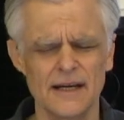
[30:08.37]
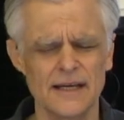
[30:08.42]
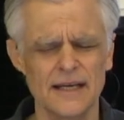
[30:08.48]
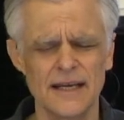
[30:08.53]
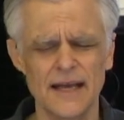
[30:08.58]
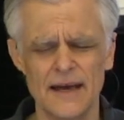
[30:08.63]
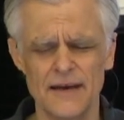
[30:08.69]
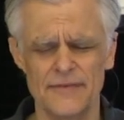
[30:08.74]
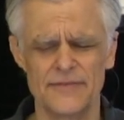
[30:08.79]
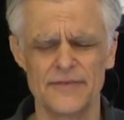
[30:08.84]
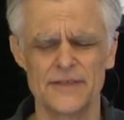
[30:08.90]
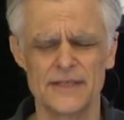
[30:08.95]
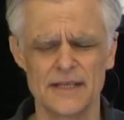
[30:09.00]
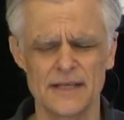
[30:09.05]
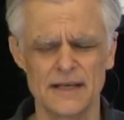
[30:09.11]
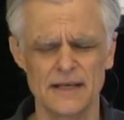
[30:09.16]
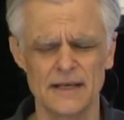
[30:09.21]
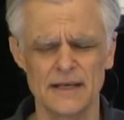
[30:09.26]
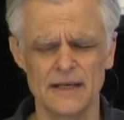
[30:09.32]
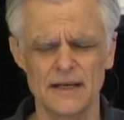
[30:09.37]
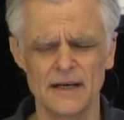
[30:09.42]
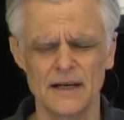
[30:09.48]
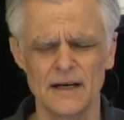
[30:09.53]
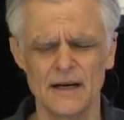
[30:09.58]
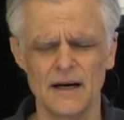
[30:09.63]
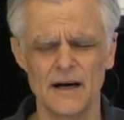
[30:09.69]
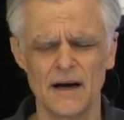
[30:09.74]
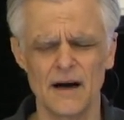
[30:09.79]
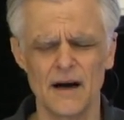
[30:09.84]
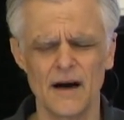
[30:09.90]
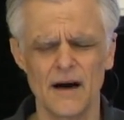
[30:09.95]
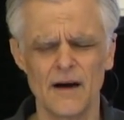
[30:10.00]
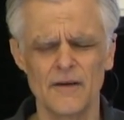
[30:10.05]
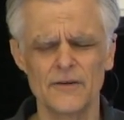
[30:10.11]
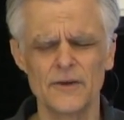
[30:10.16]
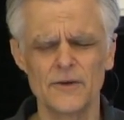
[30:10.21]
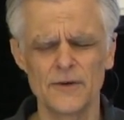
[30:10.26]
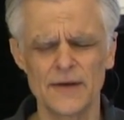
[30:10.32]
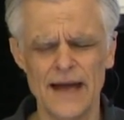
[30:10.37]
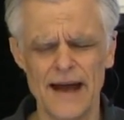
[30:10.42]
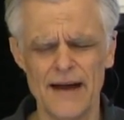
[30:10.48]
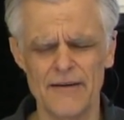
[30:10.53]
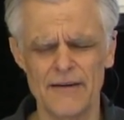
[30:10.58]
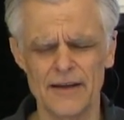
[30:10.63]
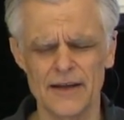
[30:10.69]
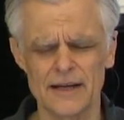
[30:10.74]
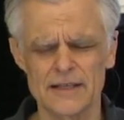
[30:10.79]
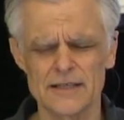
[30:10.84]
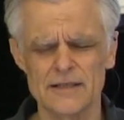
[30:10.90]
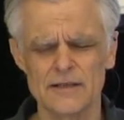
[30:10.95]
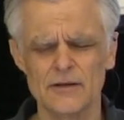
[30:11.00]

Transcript: gift of you carrying us.